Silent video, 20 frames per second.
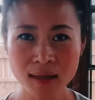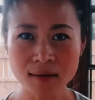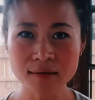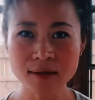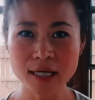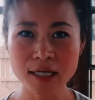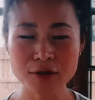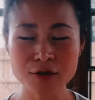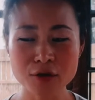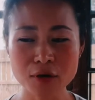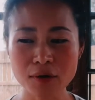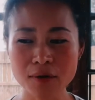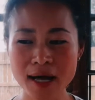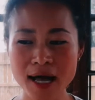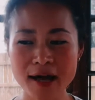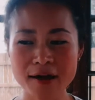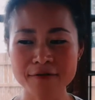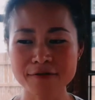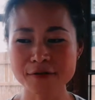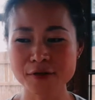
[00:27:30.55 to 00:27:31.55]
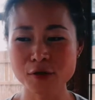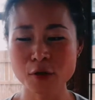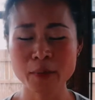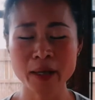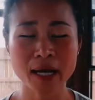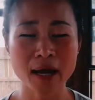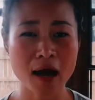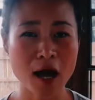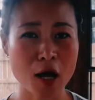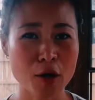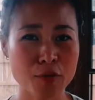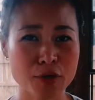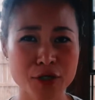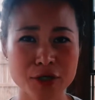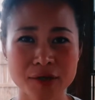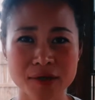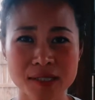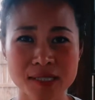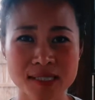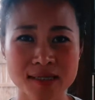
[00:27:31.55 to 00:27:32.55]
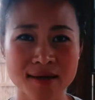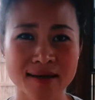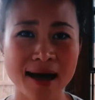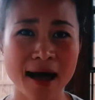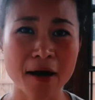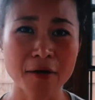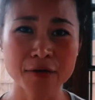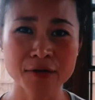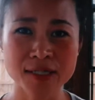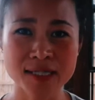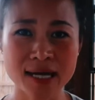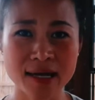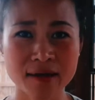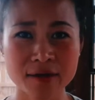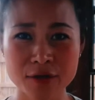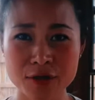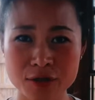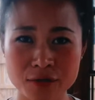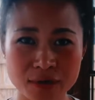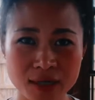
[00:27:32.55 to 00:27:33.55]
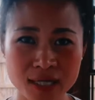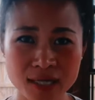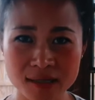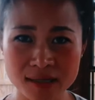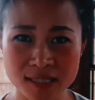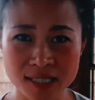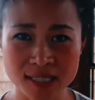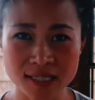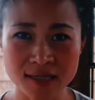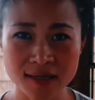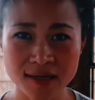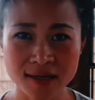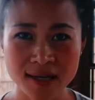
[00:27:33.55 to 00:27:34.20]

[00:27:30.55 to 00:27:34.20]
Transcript: they don't have so many options and outside to eat.